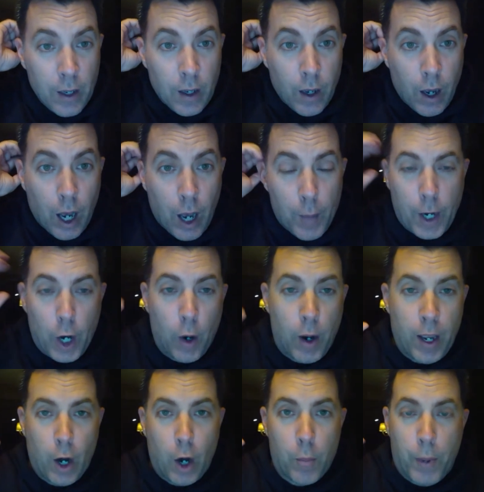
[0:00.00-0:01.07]
um, in our in
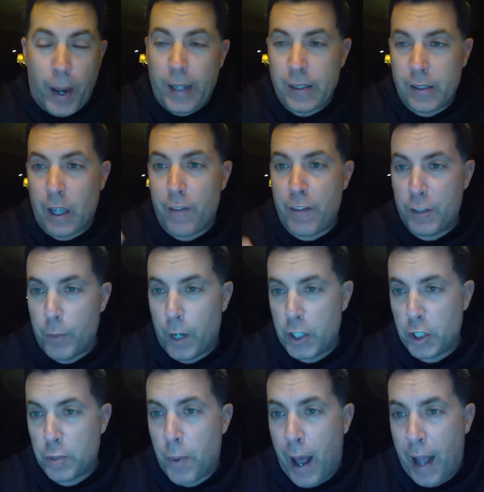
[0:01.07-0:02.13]
our base stuff as much as
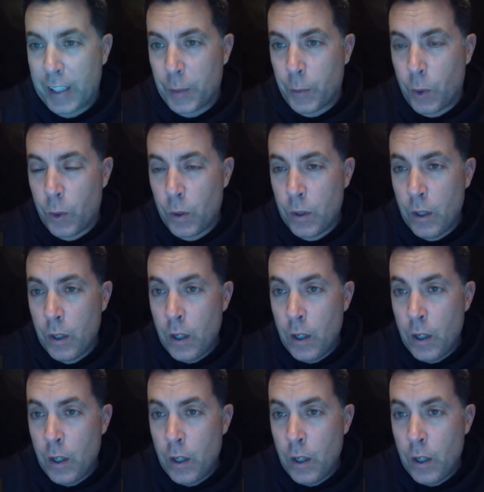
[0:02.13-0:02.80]
possible,